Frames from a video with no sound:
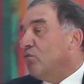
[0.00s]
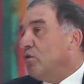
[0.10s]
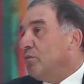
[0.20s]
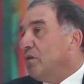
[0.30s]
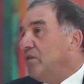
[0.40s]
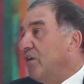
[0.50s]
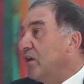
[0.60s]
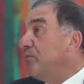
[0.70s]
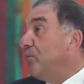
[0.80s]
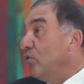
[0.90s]
will be
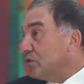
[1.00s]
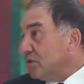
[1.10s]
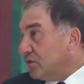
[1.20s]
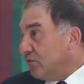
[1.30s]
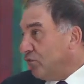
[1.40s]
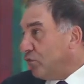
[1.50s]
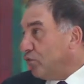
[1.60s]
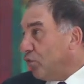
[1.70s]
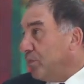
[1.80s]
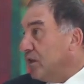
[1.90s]
very important for
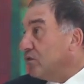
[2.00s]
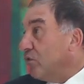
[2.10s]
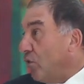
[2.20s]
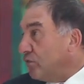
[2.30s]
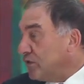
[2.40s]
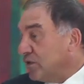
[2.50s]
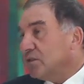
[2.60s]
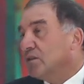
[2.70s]
European growth.